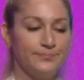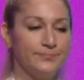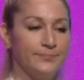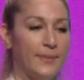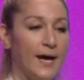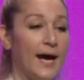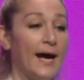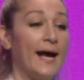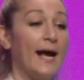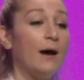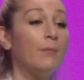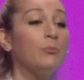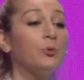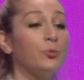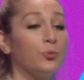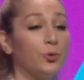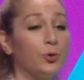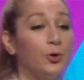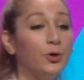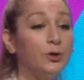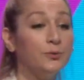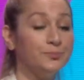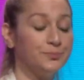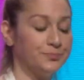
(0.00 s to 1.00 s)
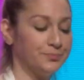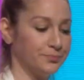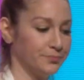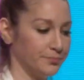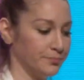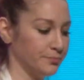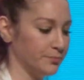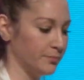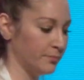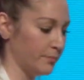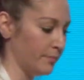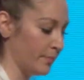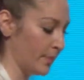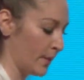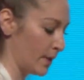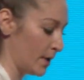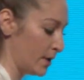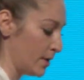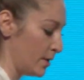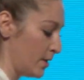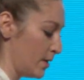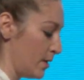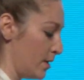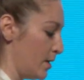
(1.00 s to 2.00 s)
I am the rule.
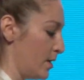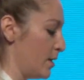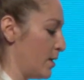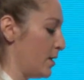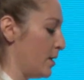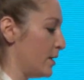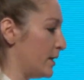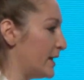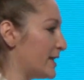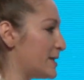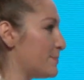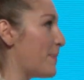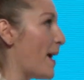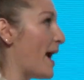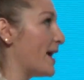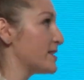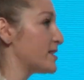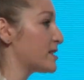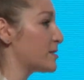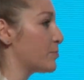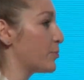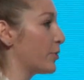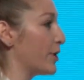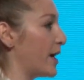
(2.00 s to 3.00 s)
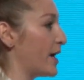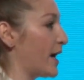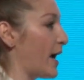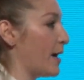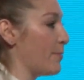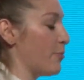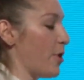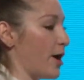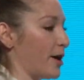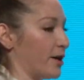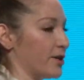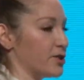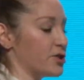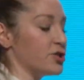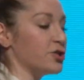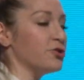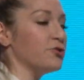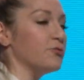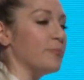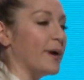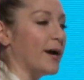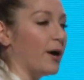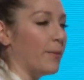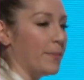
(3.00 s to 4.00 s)
This past spring, I brought on
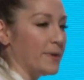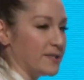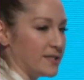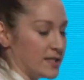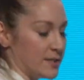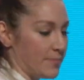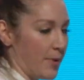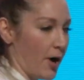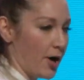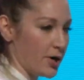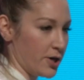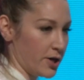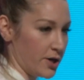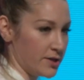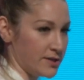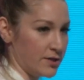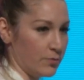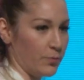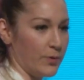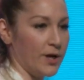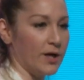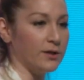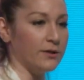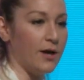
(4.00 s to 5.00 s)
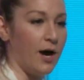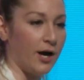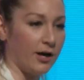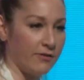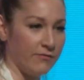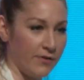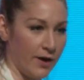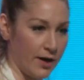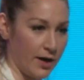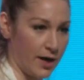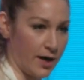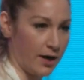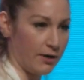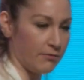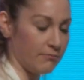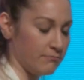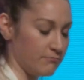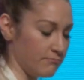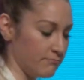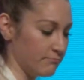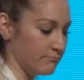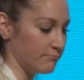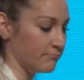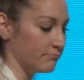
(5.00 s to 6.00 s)
2 male business partners and we unlocked funding,
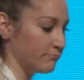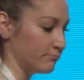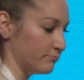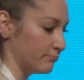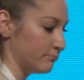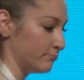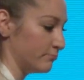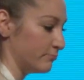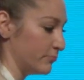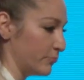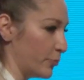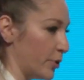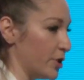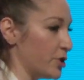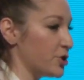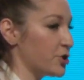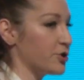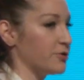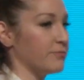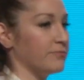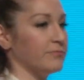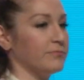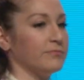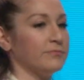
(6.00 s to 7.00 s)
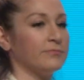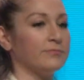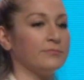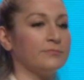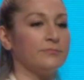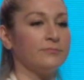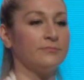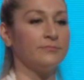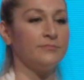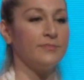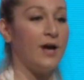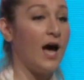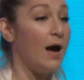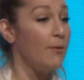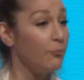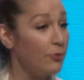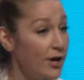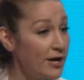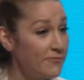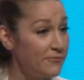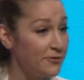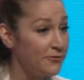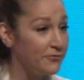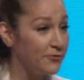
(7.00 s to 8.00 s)
which I'm
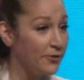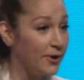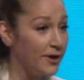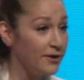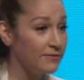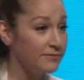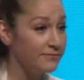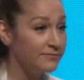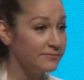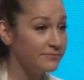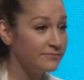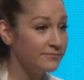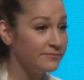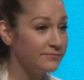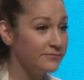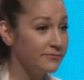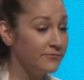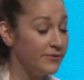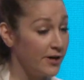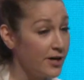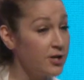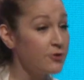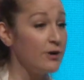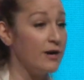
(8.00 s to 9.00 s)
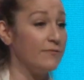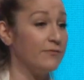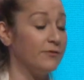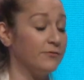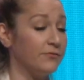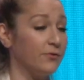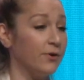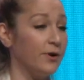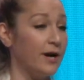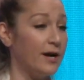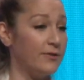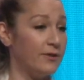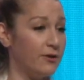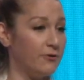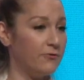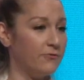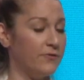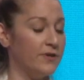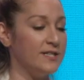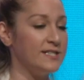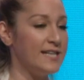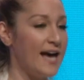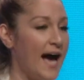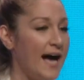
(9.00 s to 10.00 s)
grateful for, very grateful for, and they're
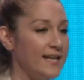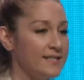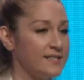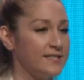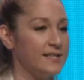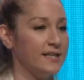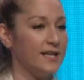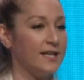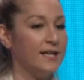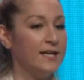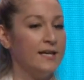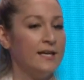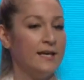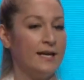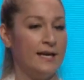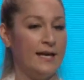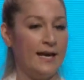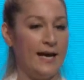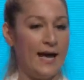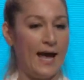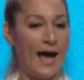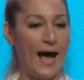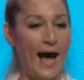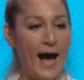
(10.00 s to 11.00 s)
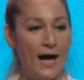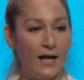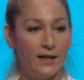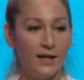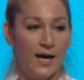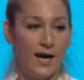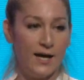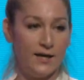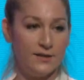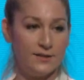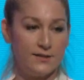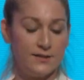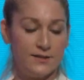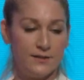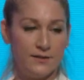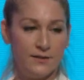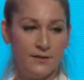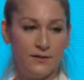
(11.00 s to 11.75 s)
fantastic allies.